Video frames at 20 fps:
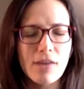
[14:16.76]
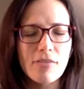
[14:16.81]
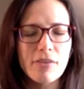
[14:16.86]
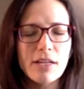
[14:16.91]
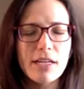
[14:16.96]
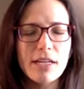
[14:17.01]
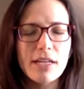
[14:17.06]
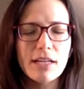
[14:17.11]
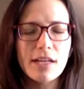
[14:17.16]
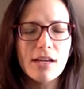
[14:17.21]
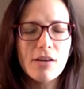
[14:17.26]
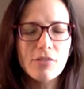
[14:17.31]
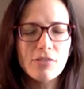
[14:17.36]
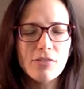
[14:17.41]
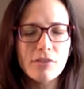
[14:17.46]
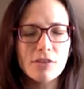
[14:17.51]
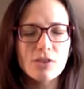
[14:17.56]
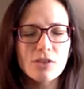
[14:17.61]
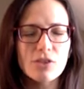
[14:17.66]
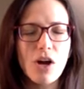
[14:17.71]
As you inhale,
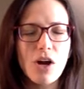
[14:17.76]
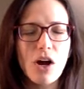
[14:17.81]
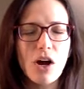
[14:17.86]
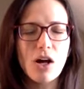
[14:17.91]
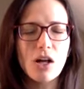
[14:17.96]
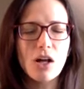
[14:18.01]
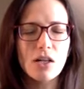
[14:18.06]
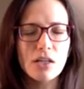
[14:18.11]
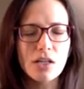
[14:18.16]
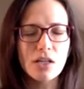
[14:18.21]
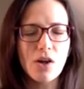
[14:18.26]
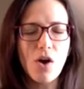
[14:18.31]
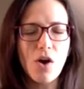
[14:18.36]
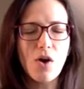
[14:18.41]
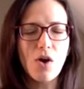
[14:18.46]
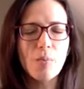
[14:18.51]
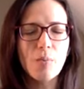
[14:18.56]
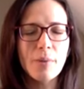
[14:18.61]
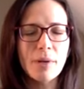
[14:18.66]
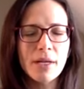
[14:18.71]
feel tall and
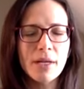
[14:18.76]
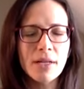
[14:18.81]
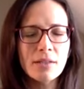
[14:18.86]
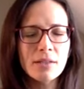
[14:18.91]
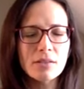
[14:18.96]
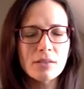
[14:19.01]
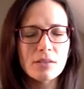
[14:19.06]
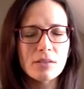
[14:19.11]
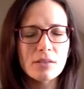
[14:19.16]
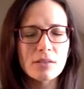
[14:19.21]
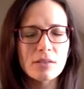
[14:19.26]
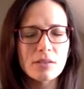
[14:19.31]
open,